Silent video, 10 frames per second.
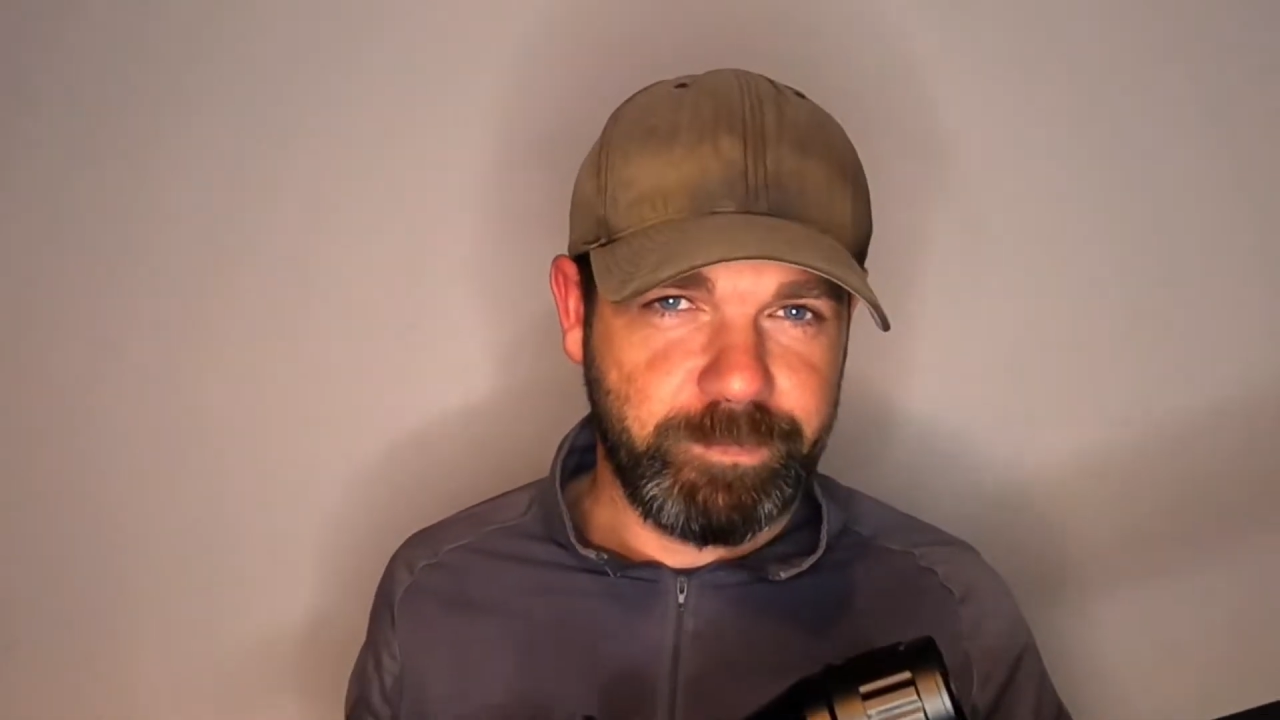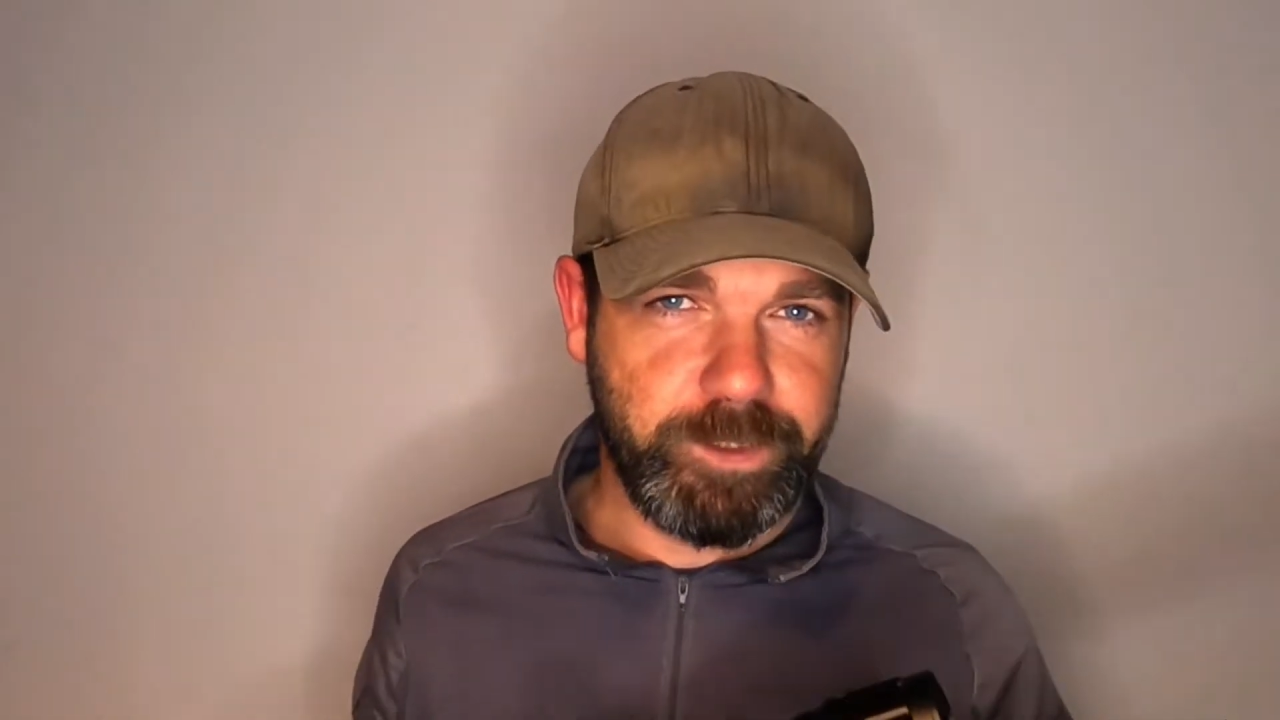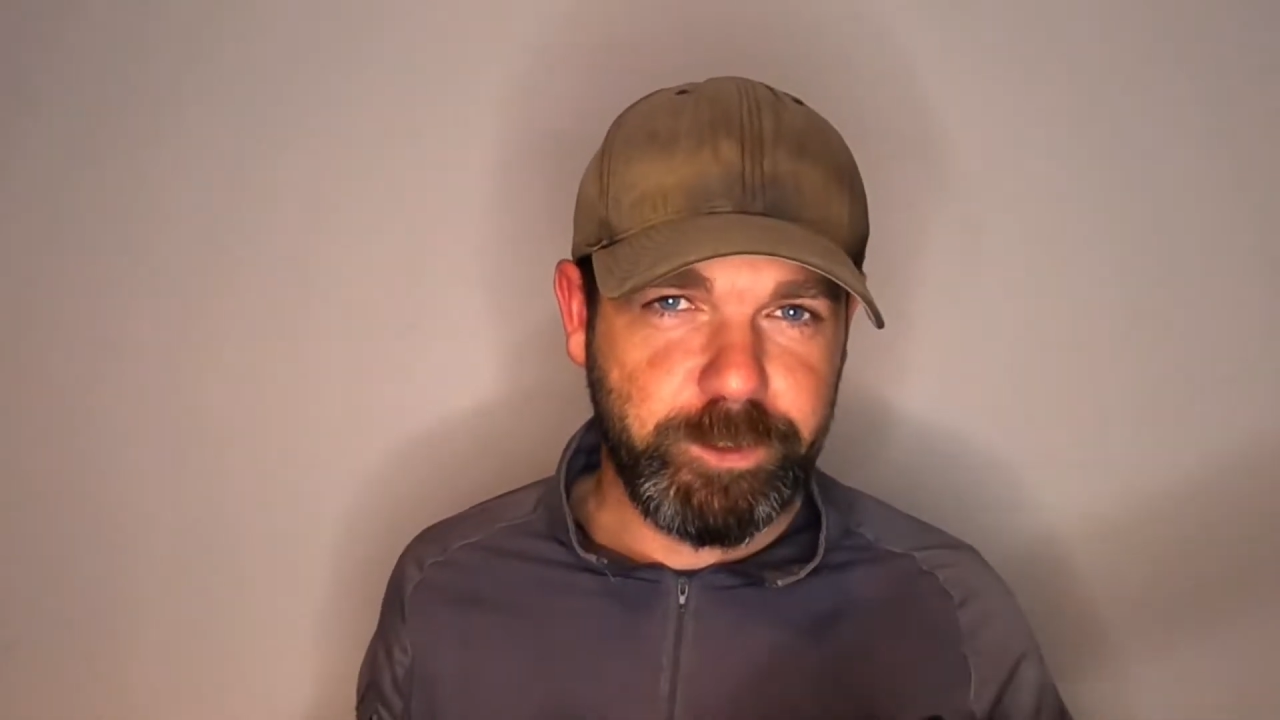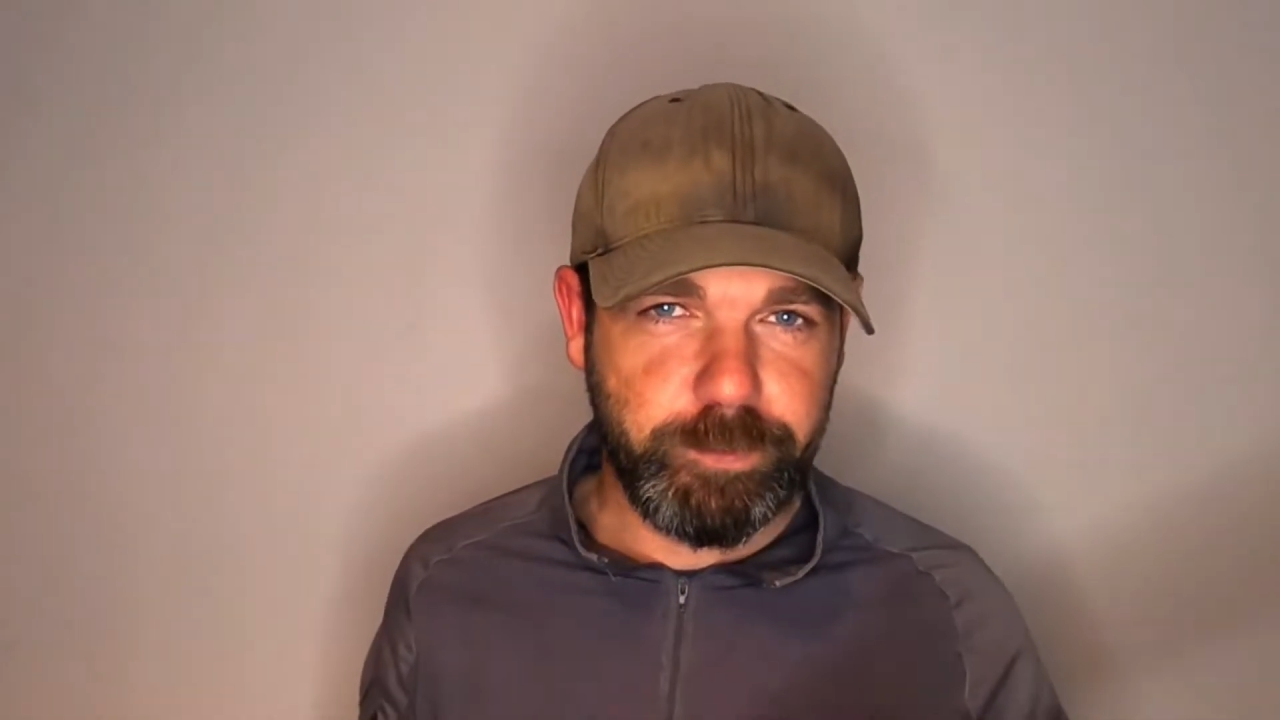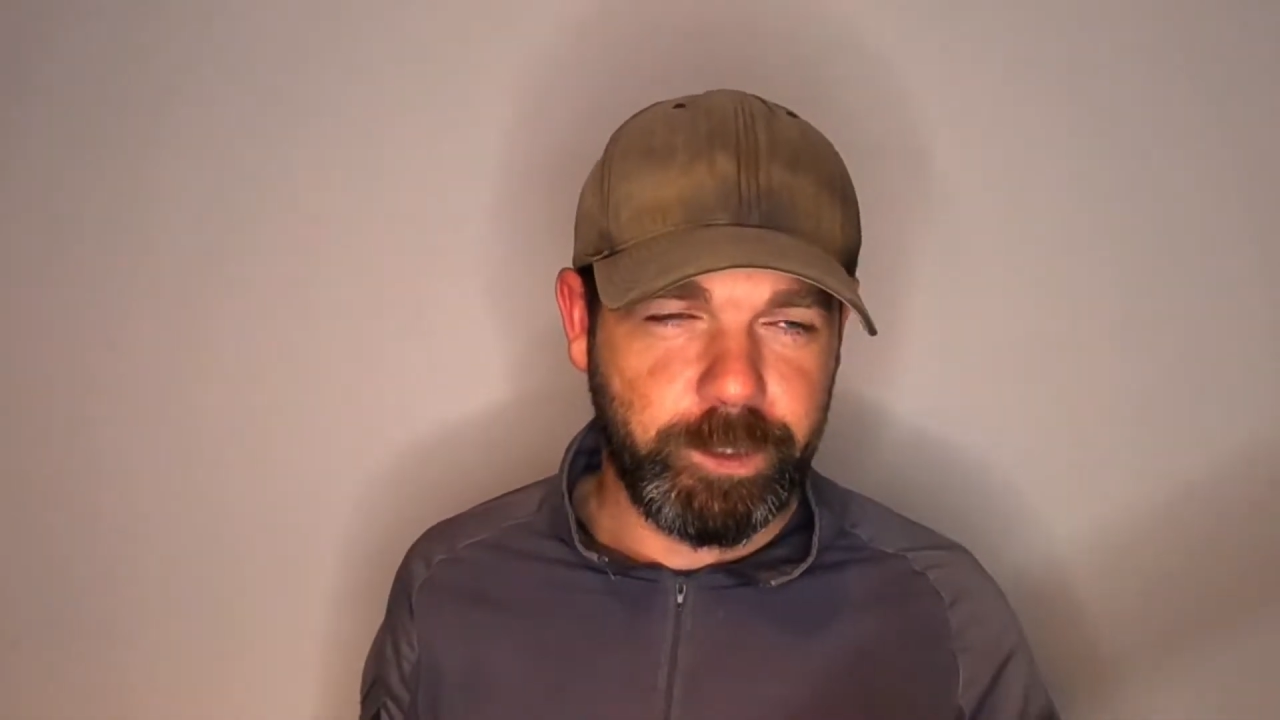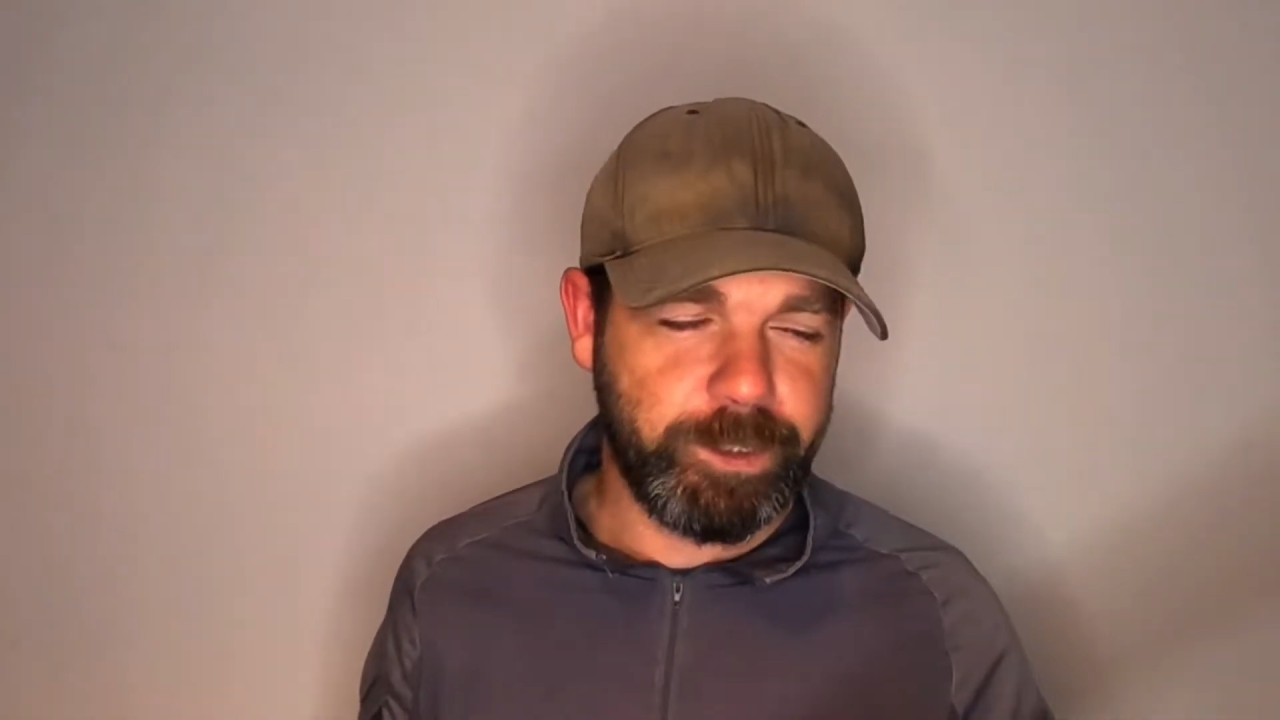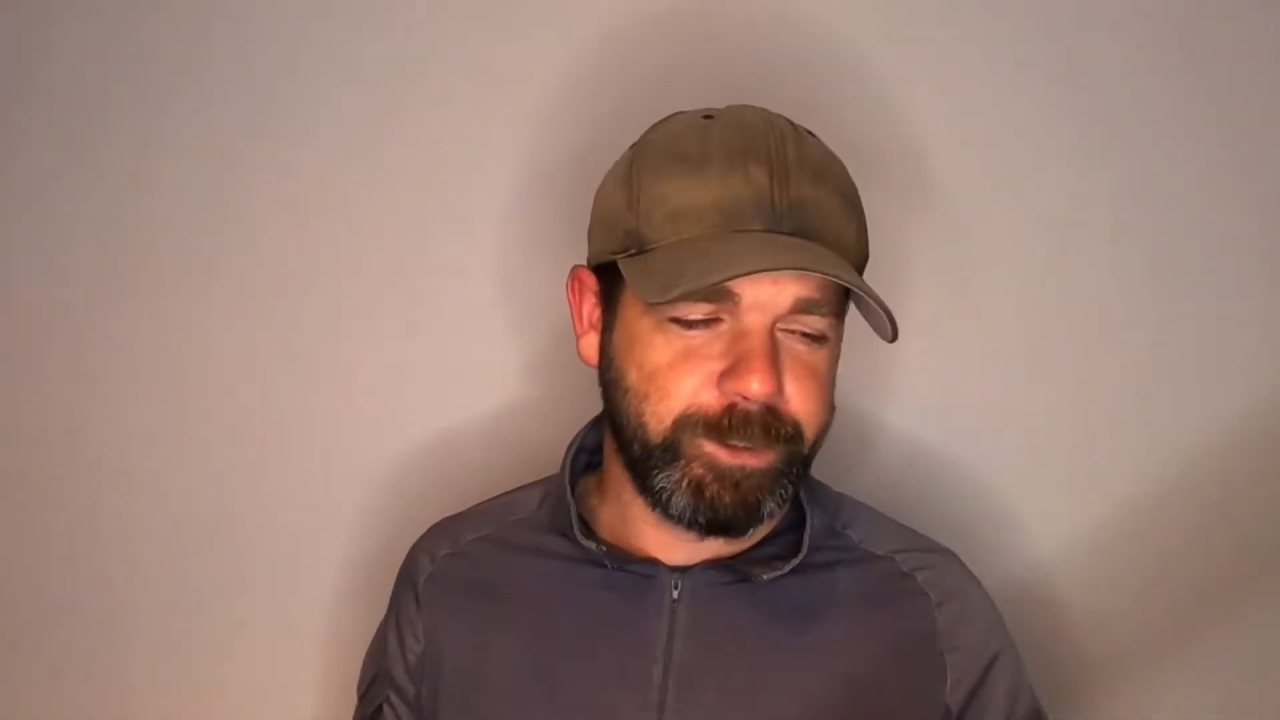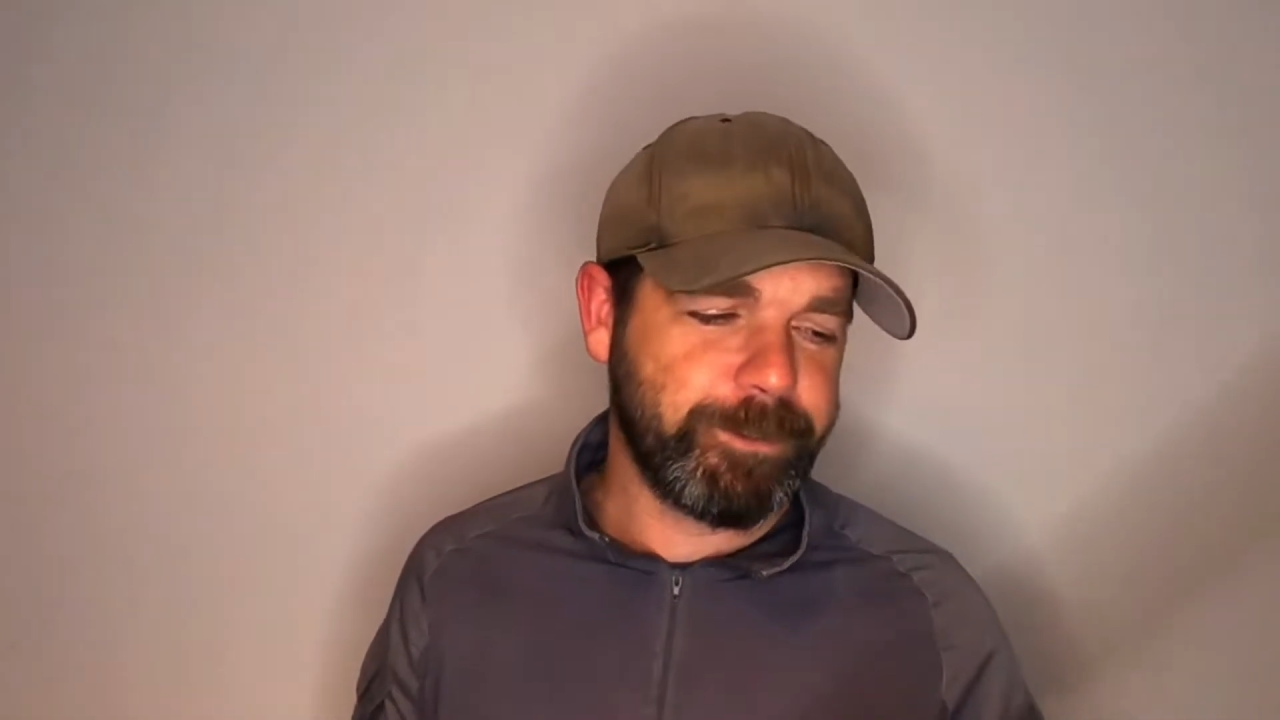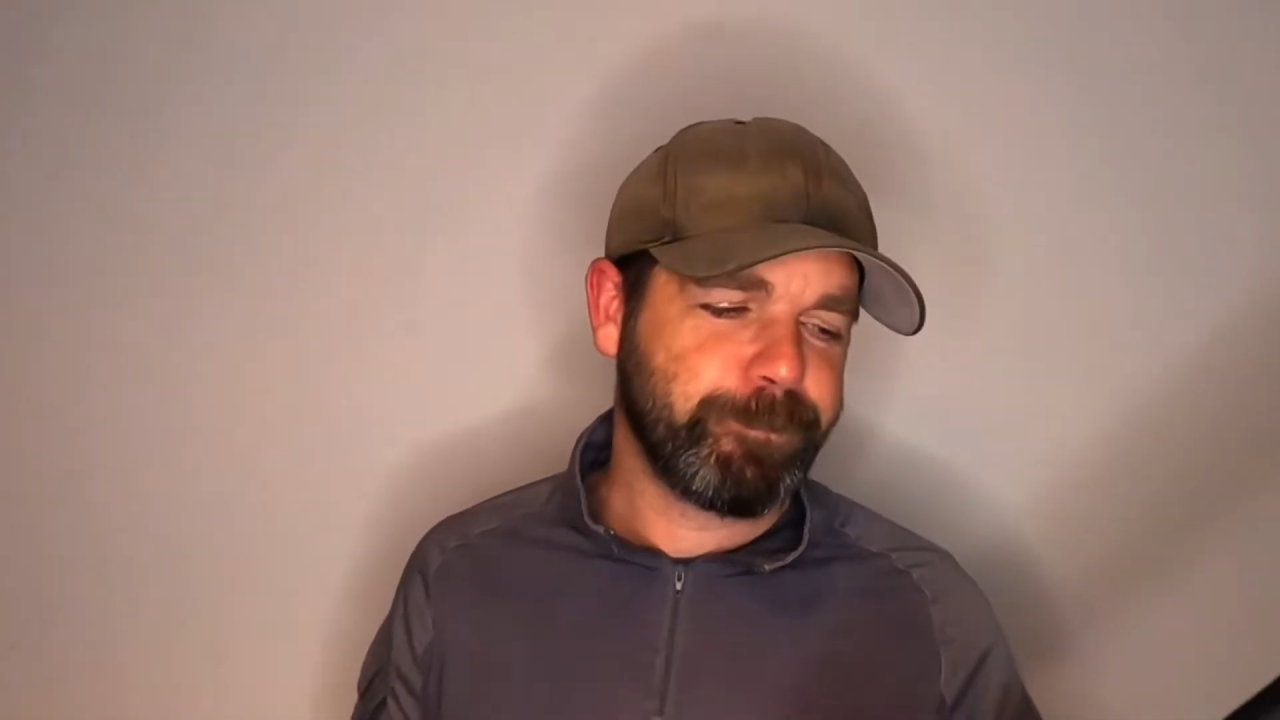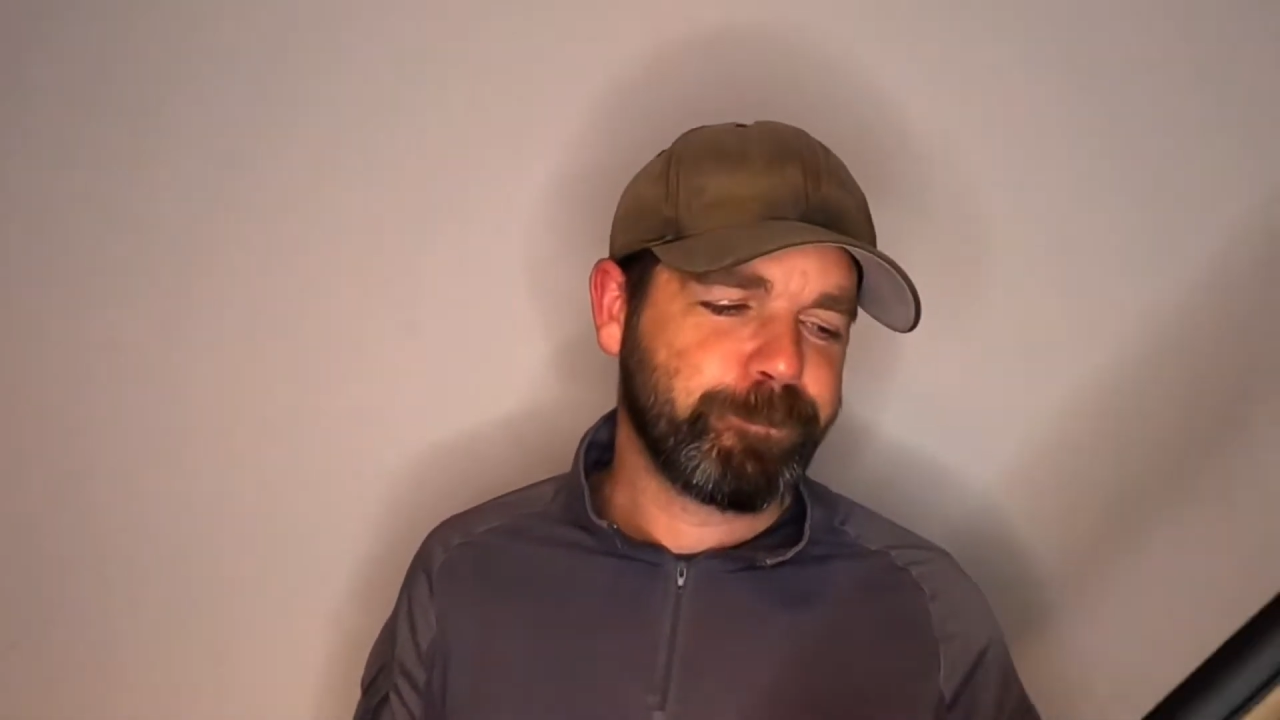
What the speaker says: you guys.